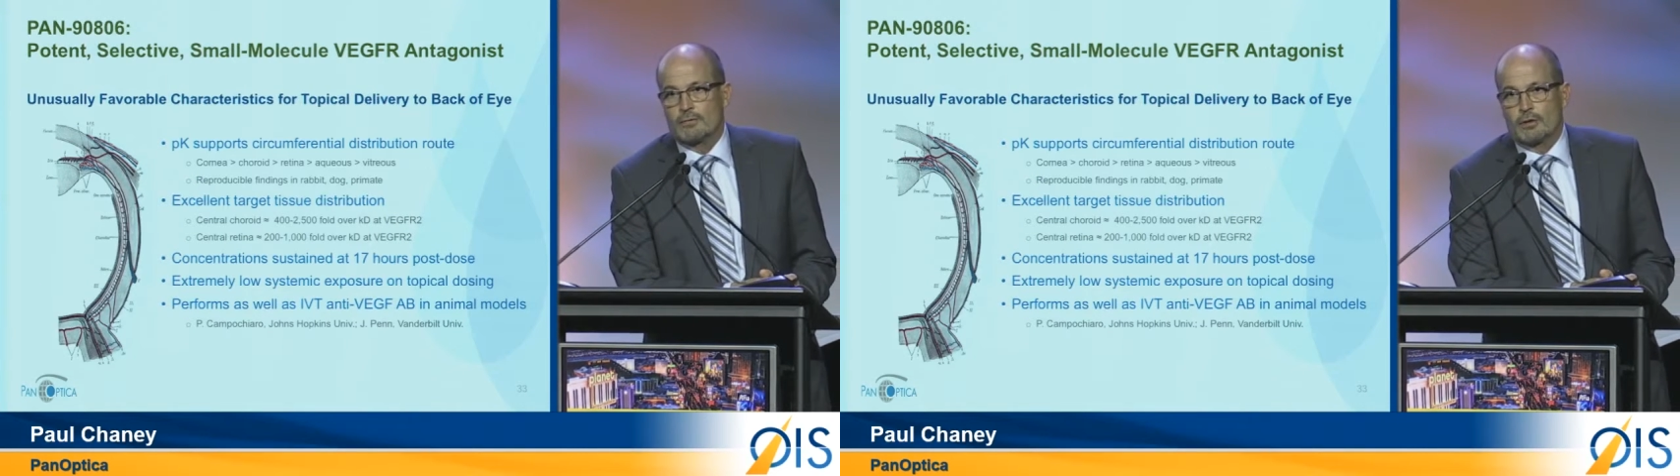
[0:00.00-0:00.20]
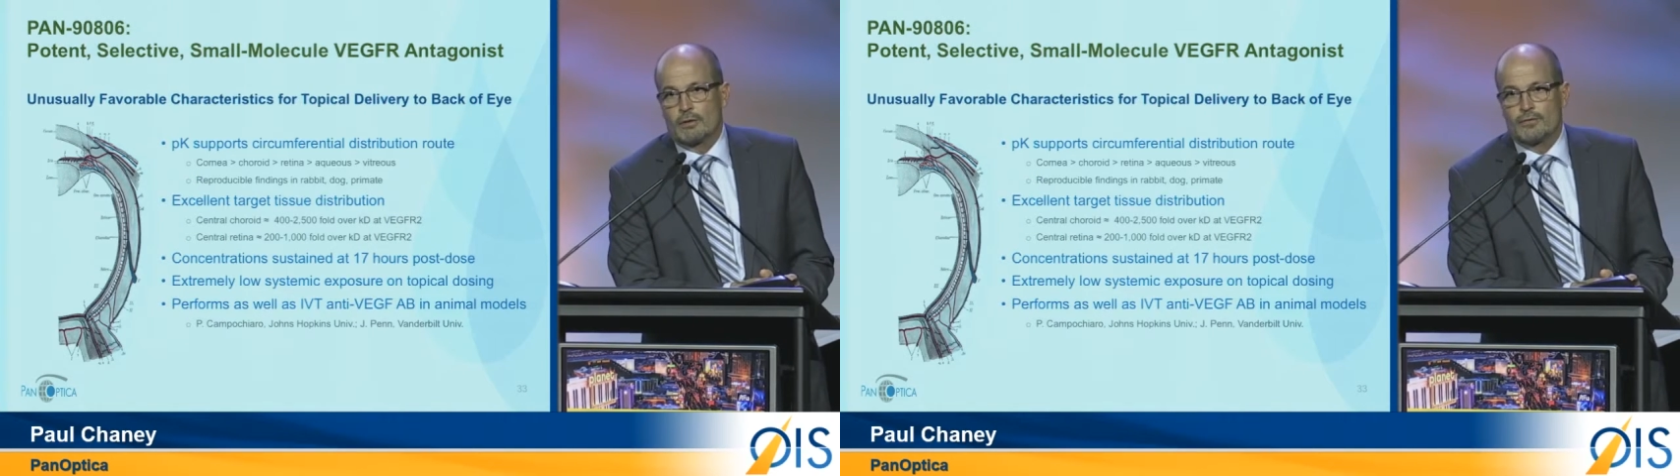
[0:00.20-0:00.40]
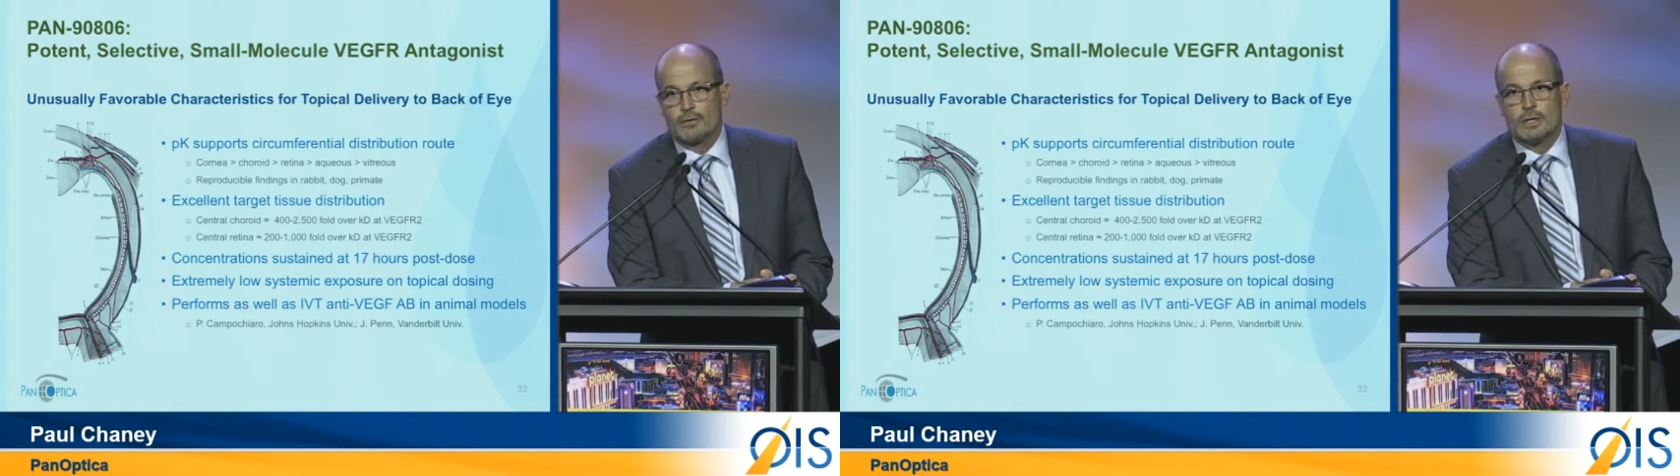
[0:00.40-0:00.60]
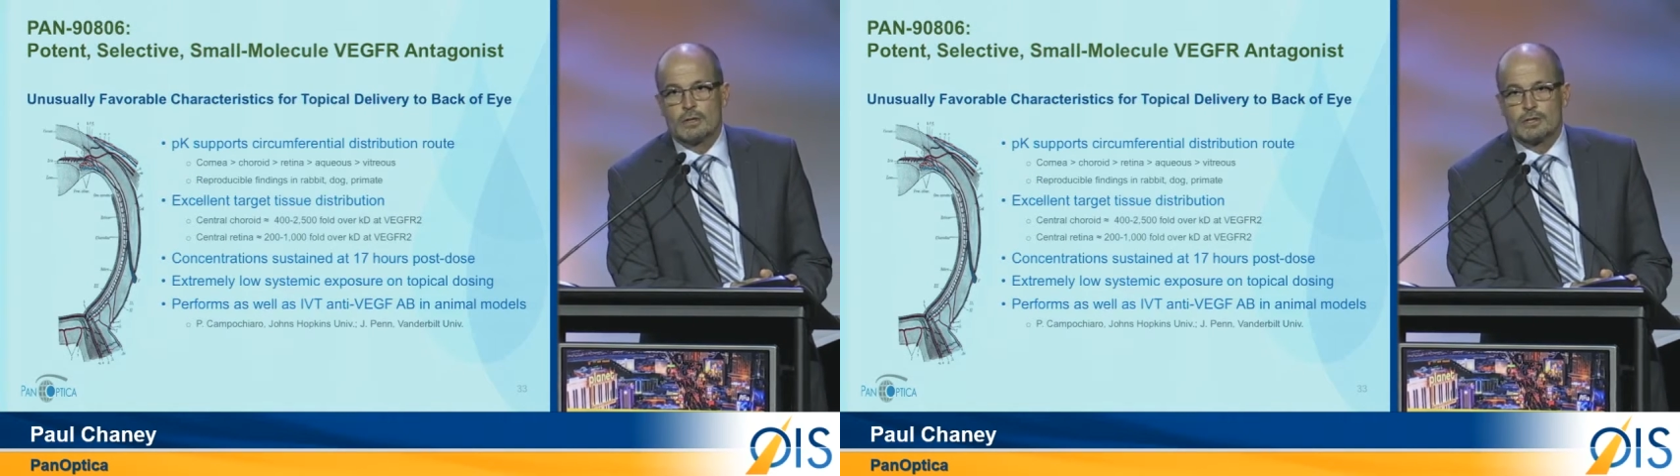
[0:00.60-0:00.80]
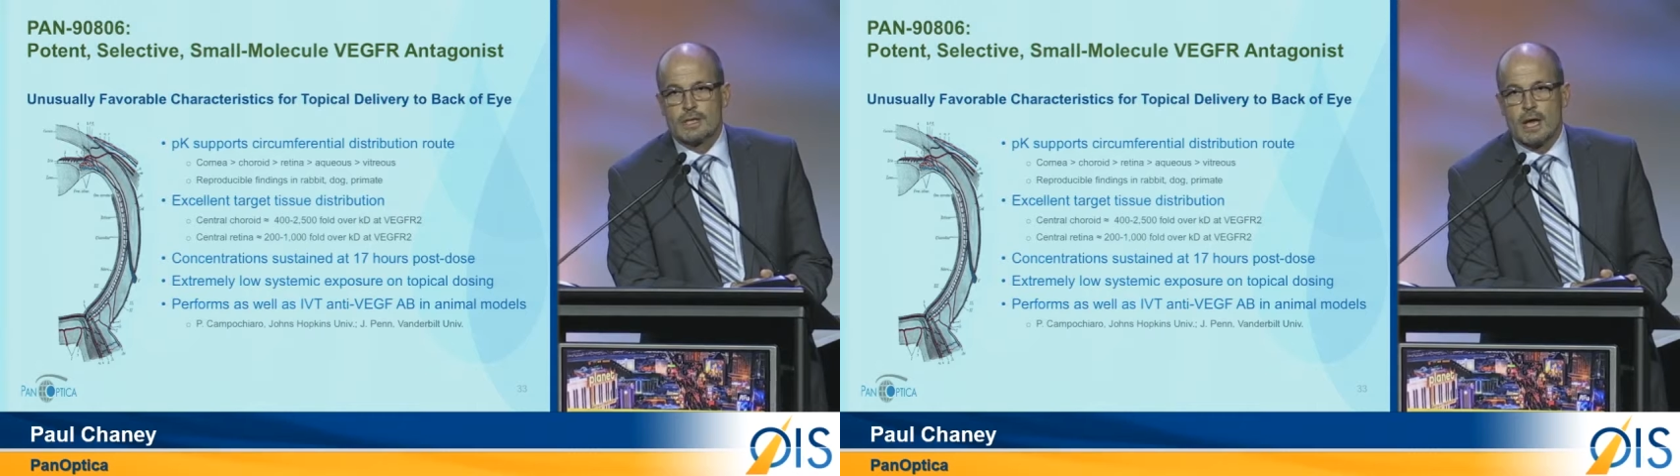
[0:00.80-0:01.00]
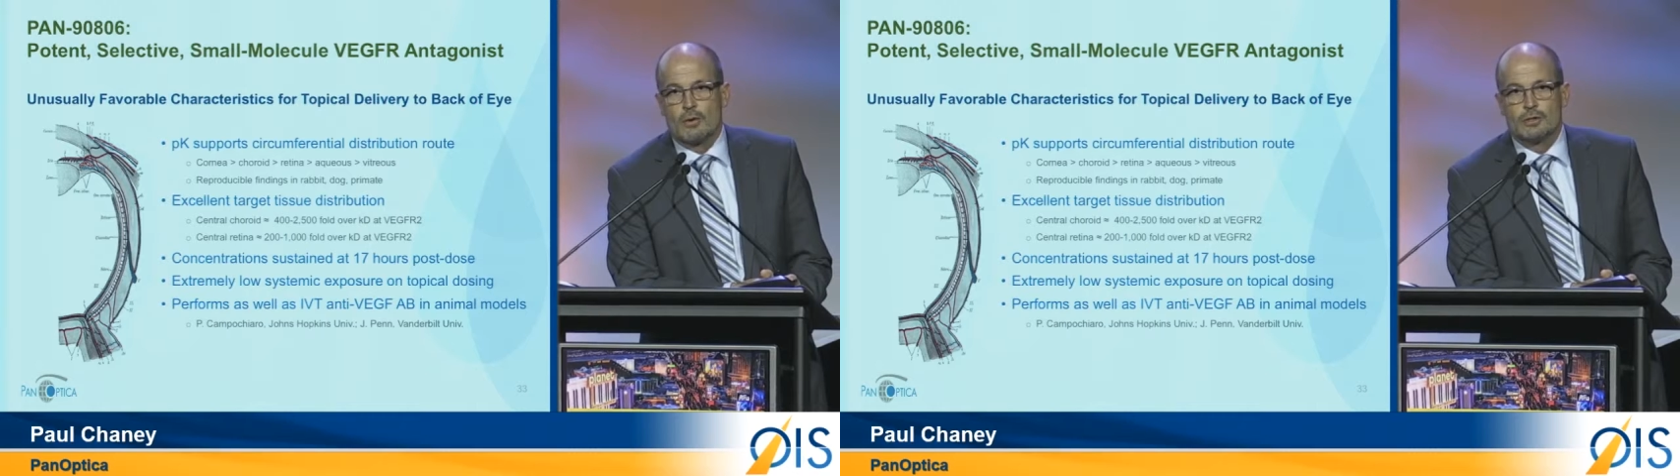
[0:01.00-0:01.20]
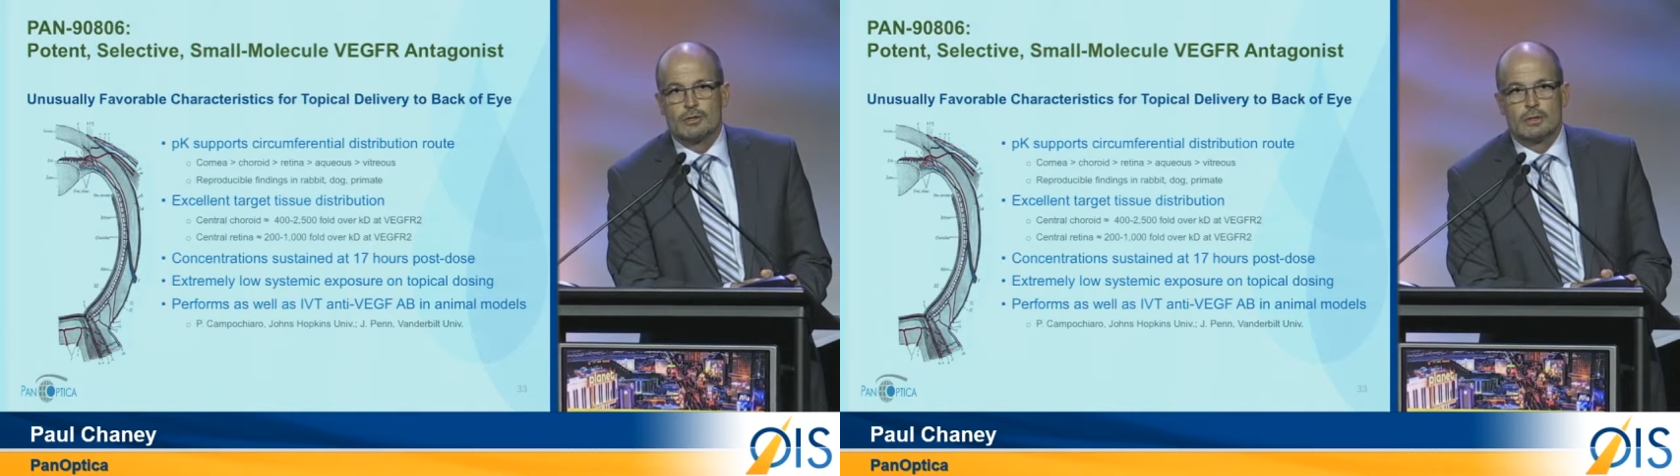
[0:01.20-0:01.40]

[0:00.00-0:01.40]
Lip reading: for a few years now on